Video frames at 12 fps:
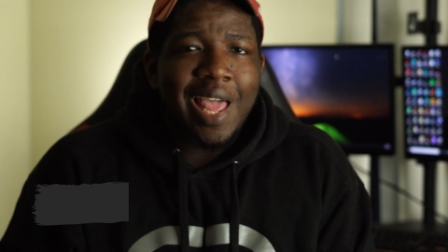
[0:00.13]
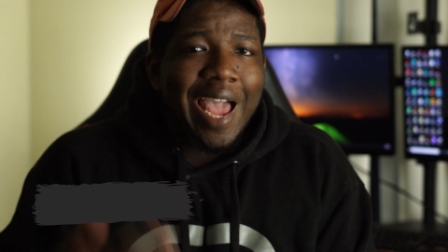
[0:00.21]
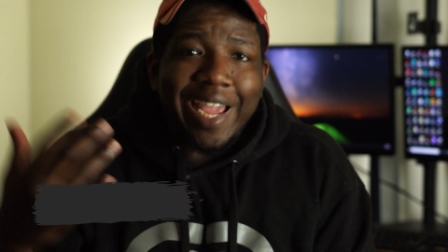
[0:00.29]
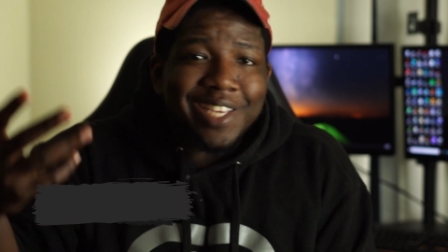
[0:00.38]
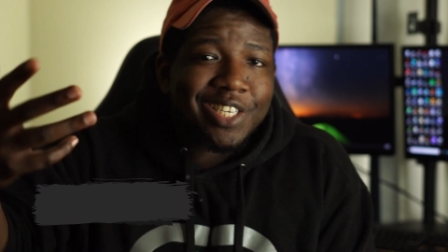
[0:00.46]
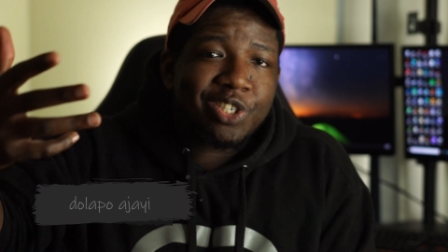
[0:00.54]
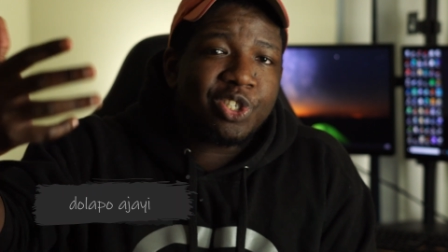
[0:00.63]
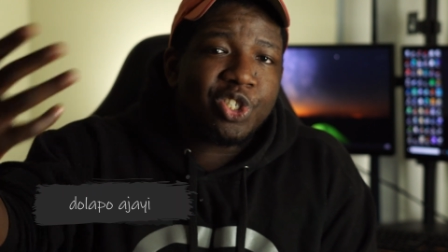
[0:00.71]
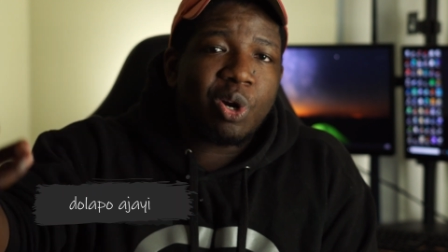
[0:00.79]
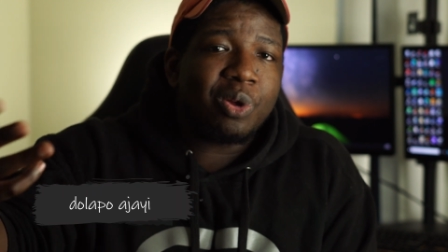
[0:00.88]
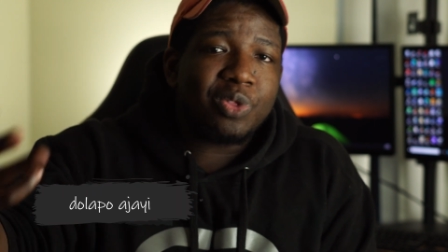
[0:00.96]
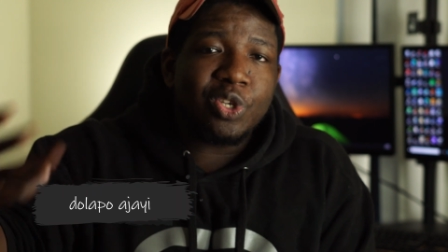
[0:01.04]
I guess I should
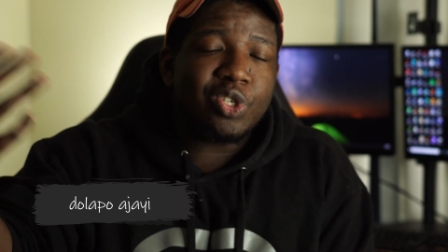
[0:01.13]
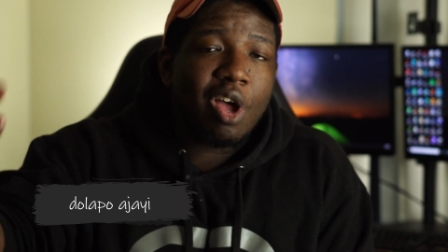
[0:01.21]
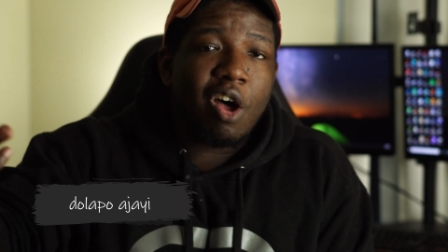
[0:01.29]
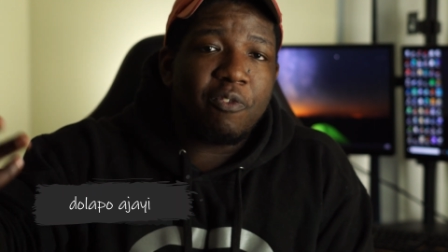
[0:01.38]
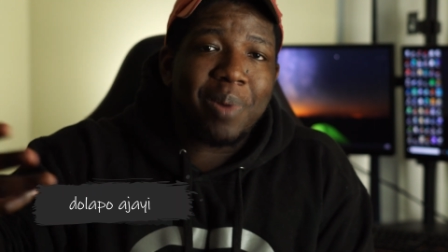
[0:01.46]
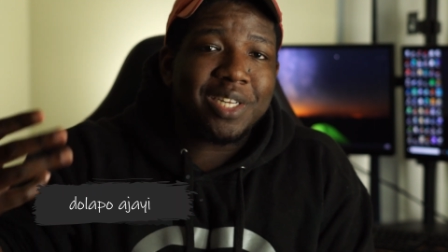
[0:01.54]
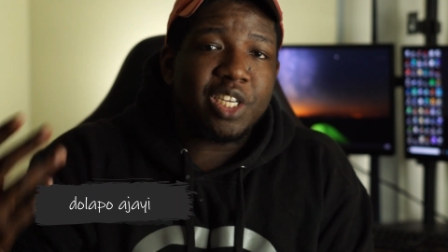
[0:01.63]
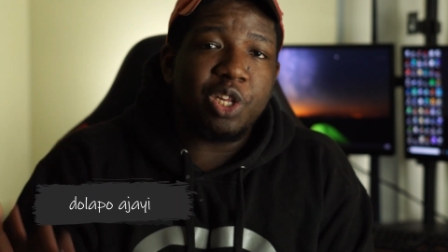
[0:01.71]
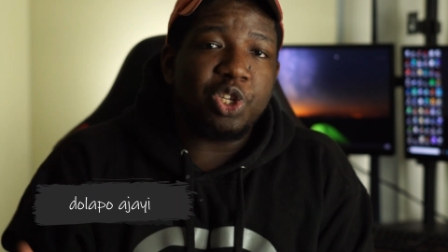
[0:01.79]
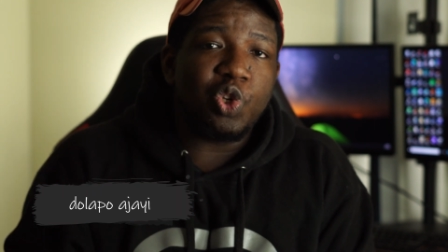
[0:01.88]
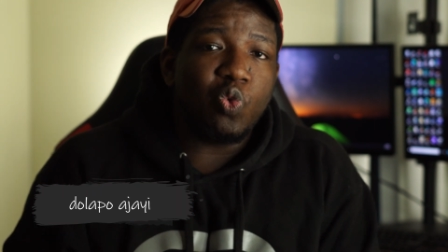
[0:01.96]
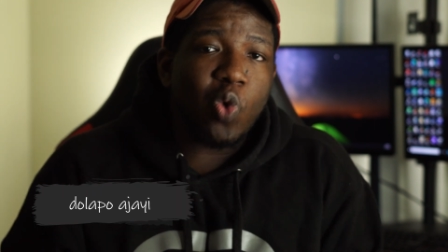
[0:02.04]
start this off by
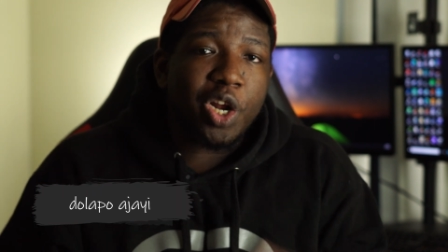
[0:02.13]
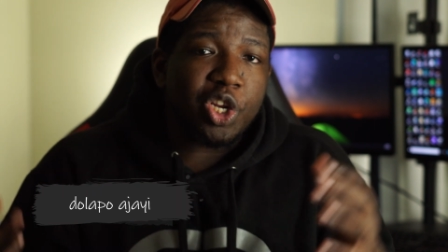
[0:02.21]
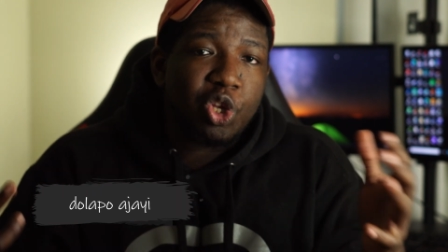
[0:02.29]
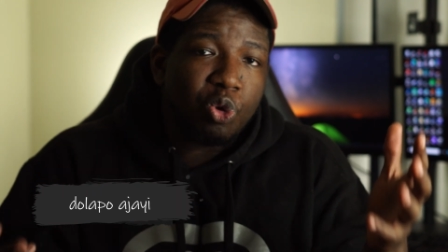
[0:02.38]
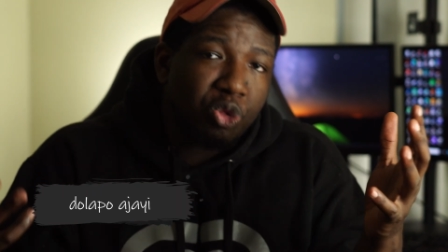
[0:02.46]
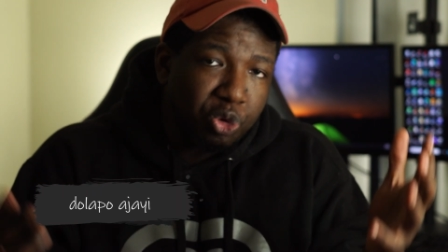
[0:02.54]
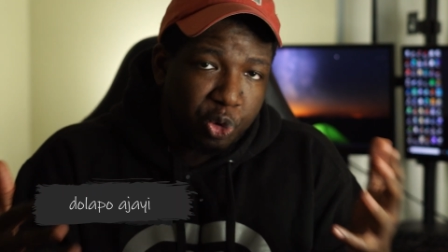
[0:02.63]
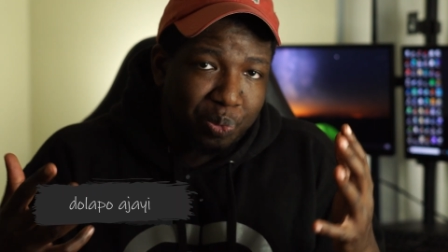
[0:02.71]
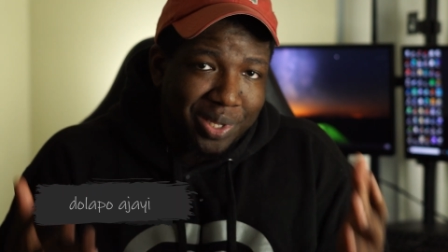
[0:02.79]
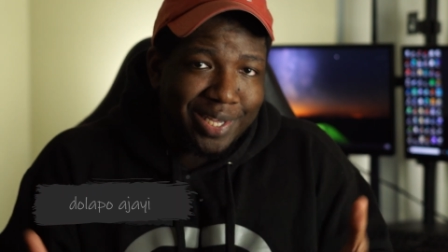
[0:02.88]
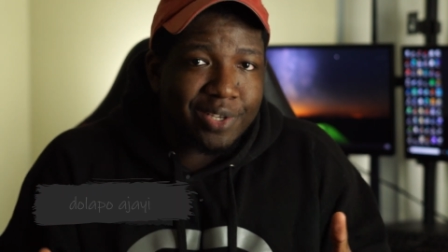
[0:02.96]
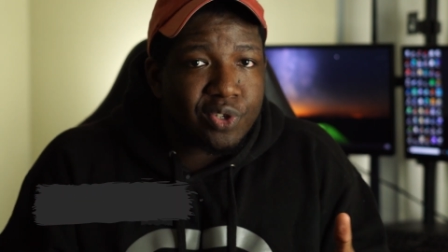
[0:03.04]
telling you what youth
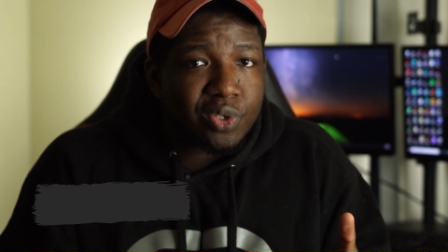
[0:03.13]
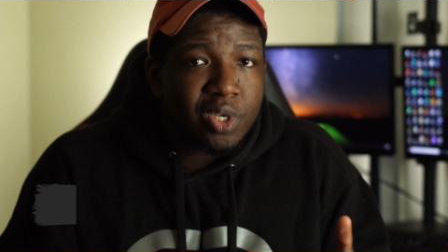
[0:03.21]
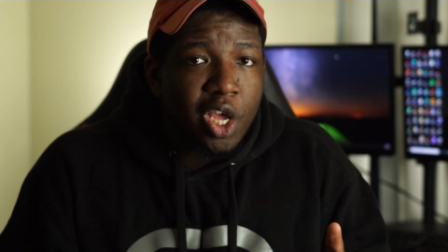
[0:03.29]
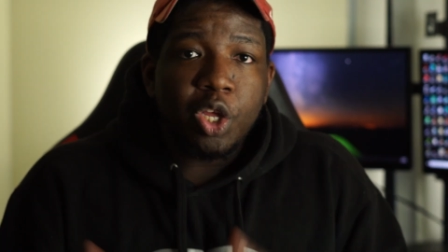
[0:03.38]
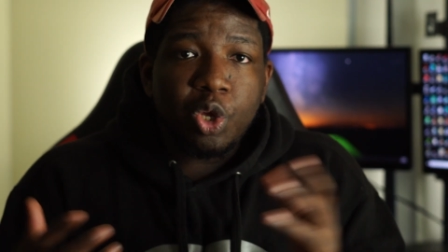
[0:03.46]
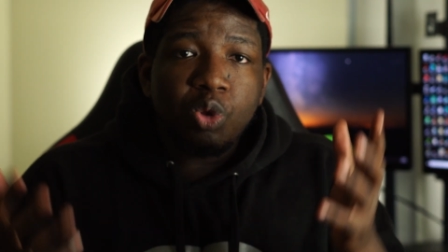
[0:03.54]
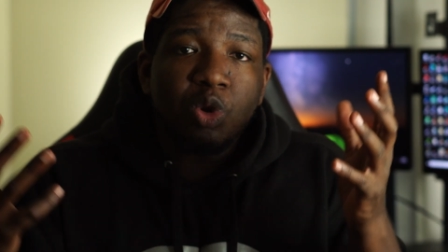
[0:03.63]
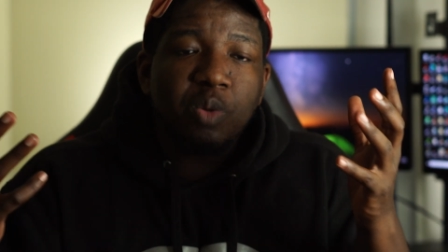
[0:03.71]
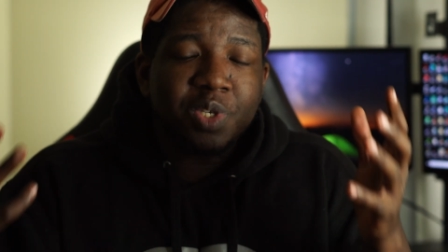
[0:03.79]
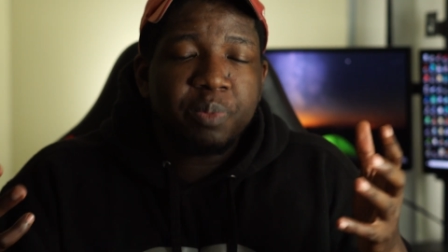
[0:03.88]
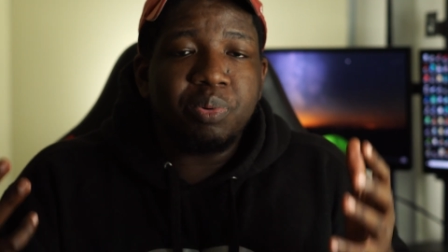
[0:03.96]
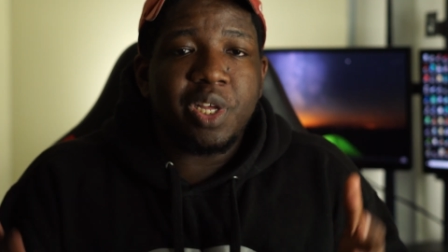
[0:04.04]
group is. Youth group
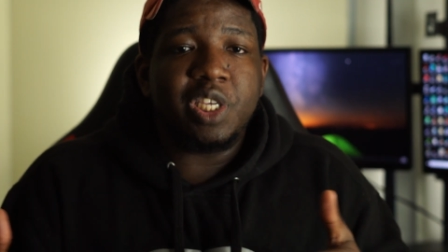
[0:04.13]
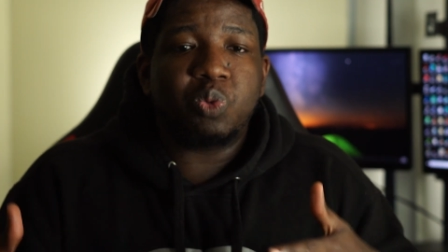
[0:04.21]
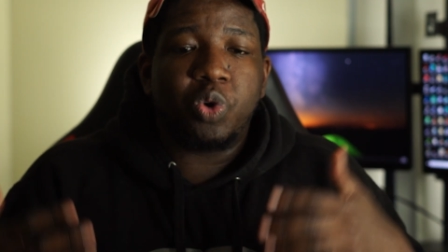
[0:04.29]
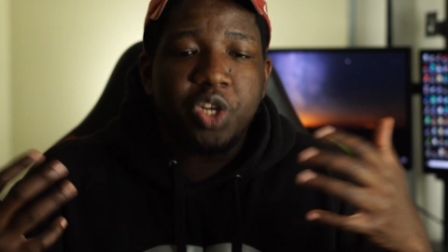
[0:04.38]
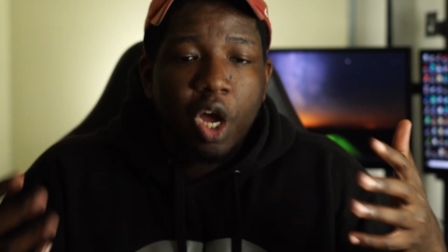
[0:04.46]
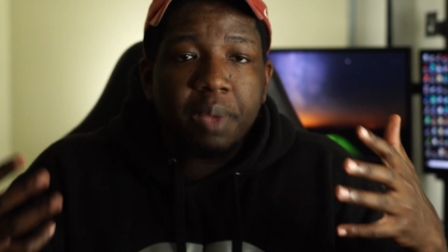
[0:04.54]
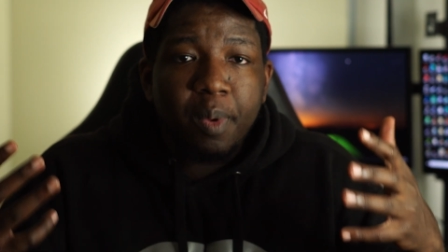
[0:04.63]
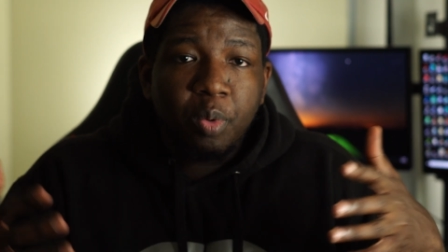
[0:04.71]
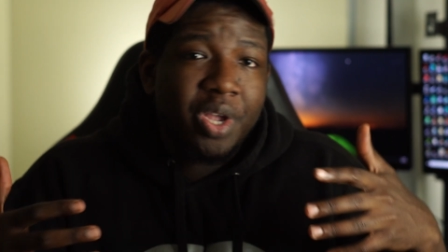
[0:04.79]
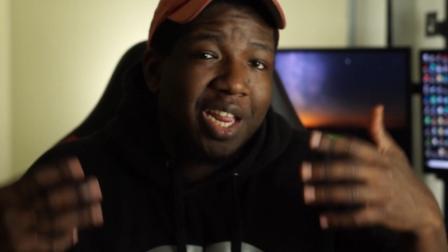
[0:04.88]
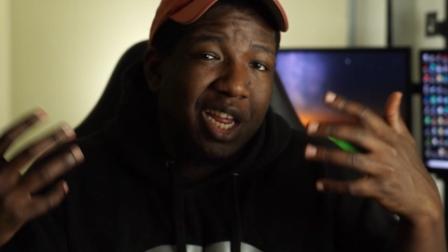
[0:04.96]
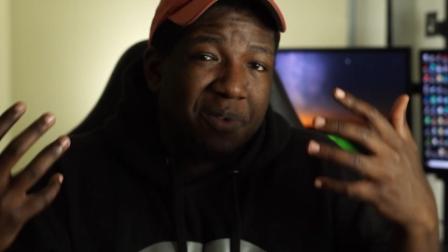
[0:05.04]
is a place where young
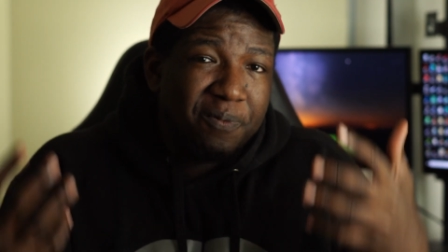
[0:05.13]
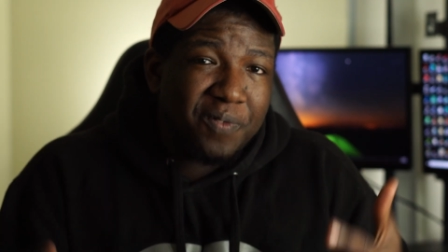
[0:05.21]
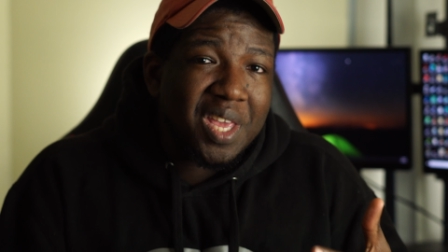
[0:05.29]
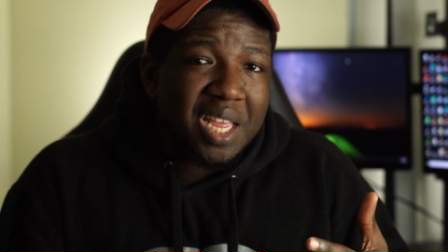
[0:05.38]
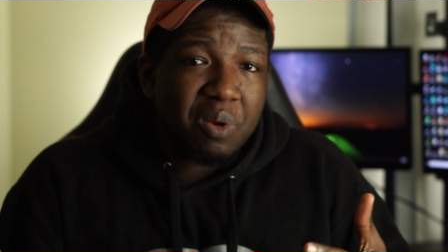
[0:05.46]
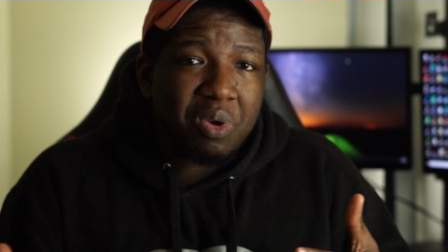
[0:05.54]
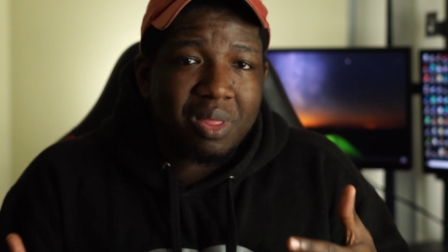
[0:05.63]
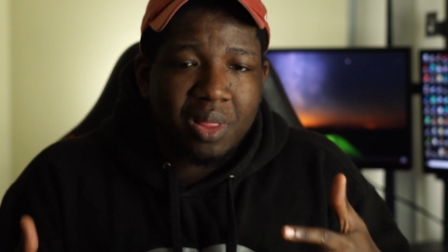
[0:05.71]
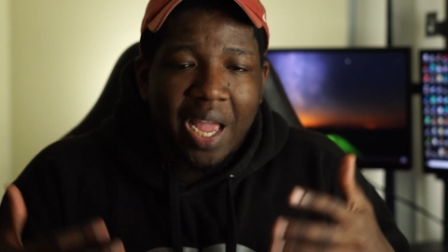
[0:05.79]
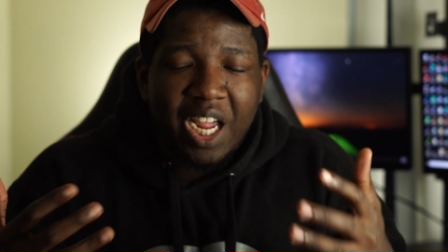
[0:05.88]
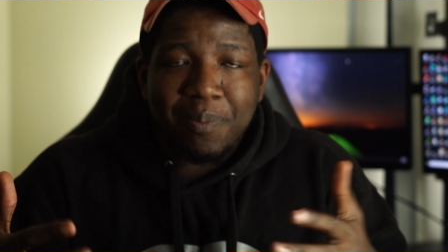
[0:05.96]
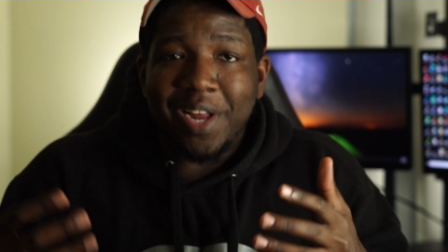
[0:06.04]
people can convene with
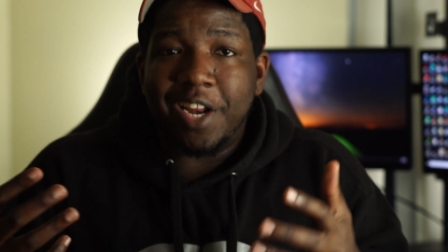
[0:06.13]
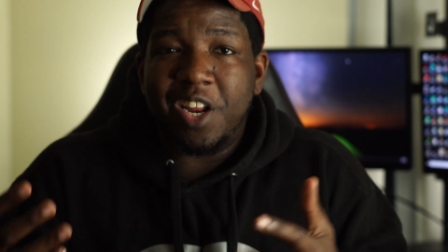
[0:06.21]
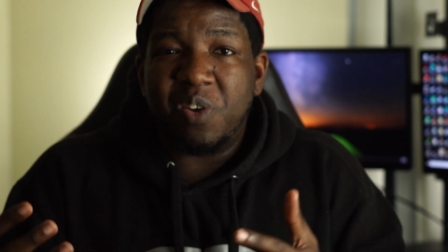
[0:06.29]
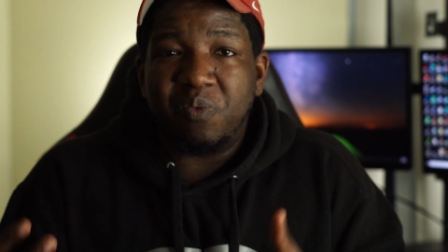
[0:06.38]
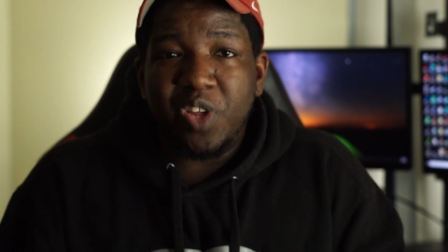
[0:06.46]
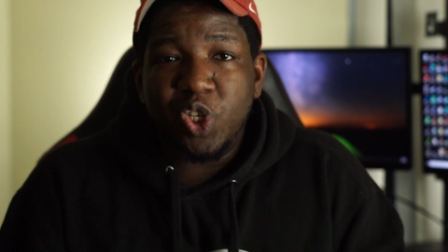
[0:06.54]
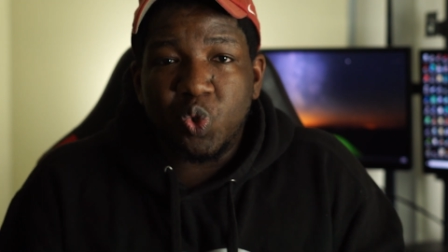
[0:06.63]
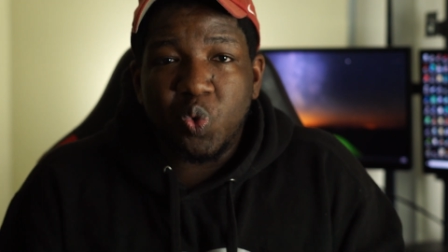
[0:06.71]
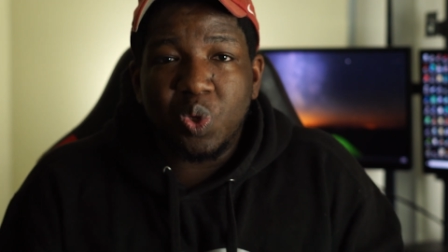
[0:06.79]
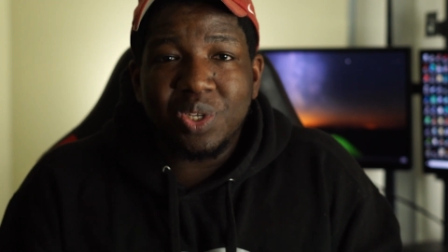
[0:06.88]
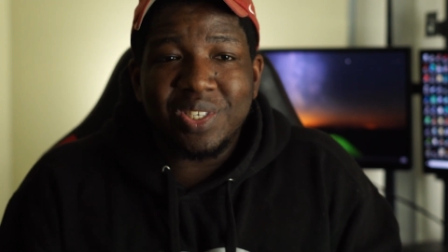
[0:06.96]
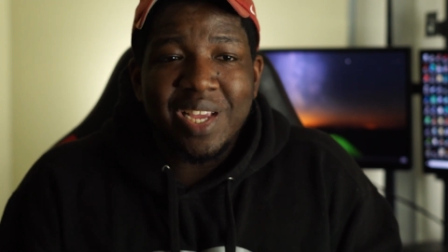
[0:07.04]
like-minded
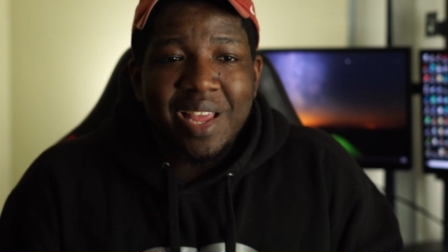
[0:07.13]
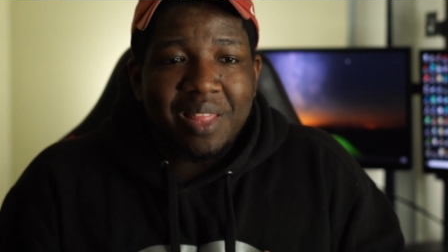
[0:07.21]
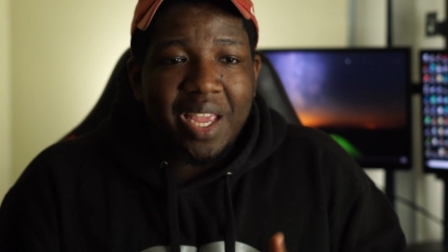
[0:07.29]
individuals.